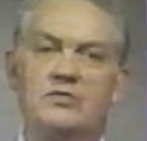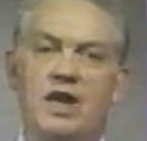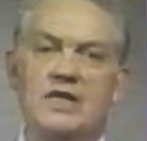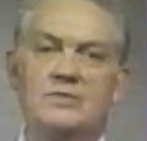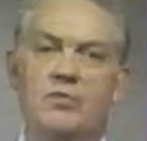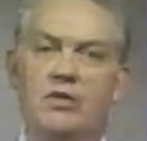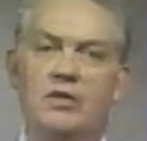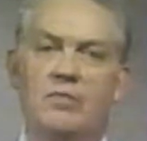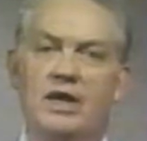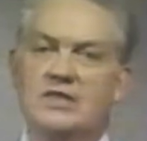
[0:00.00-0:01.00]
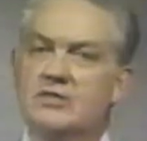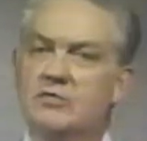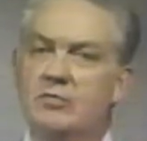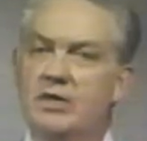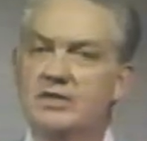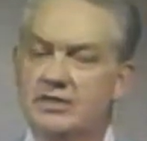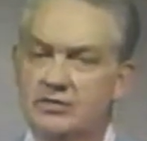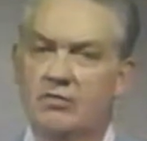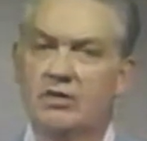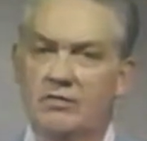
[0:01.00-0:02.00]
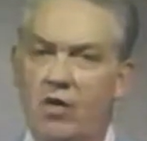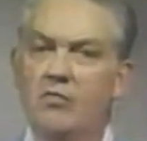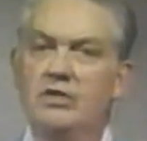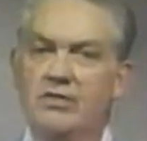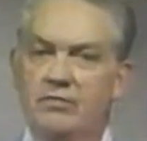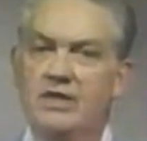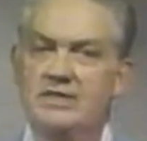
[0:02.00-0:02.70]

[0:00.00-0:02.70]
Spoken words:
transported by a school bus a total of only 3